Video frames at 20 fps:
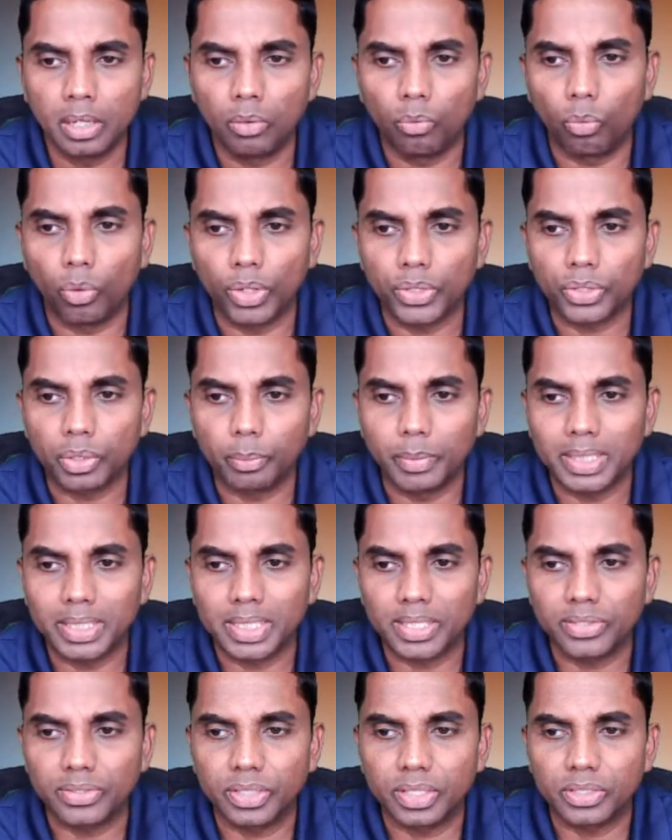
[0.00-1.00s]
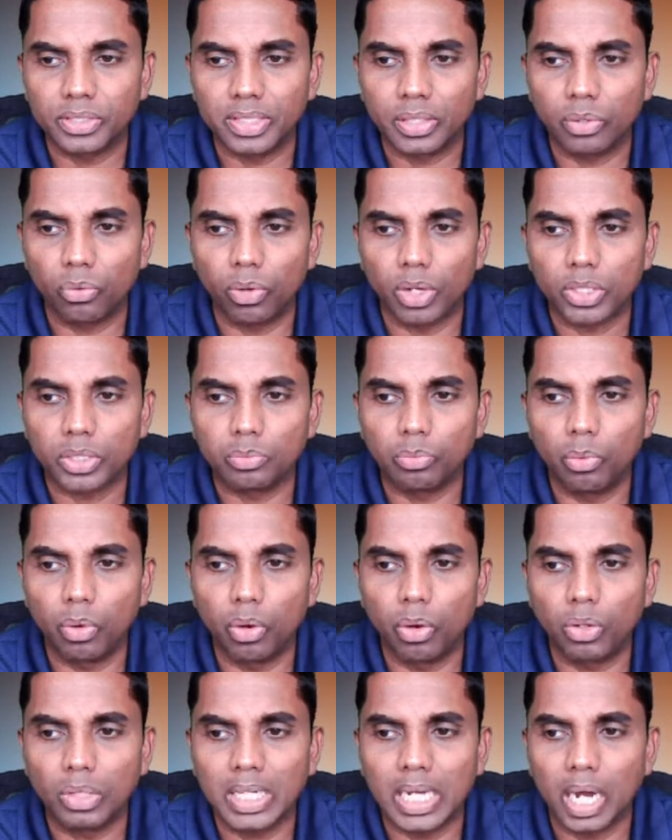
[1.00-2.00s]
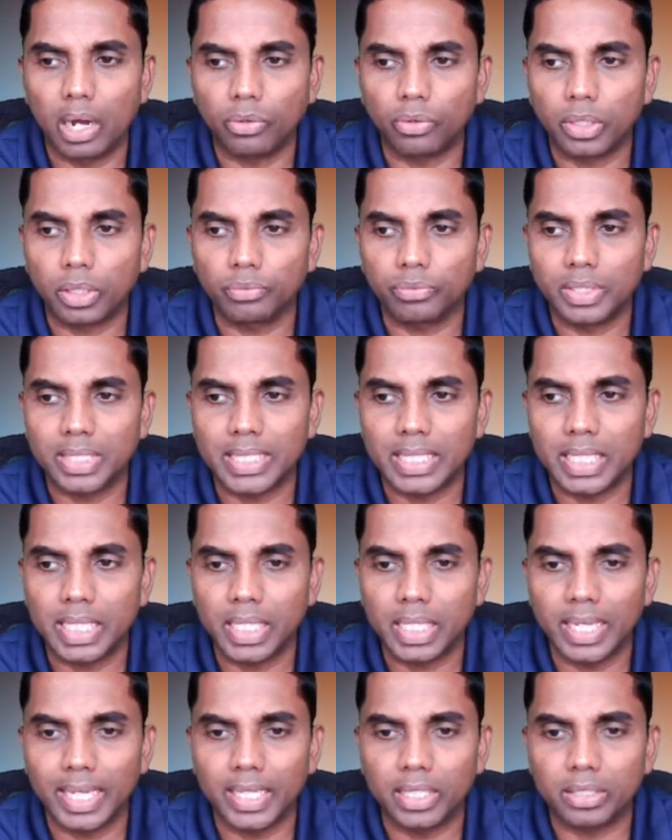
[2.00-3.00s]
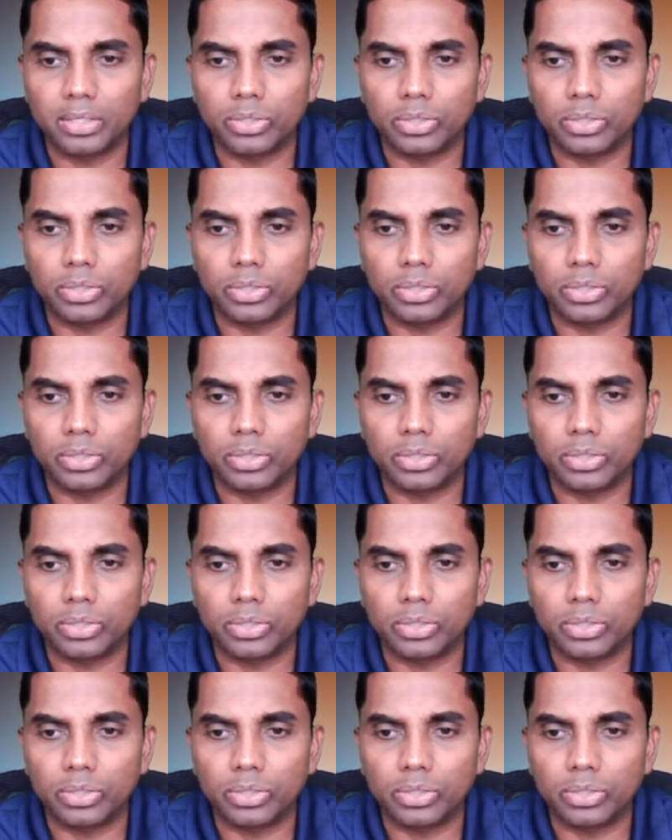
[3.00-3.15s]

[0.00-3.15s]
Voice of Men 360 was born out of seeing a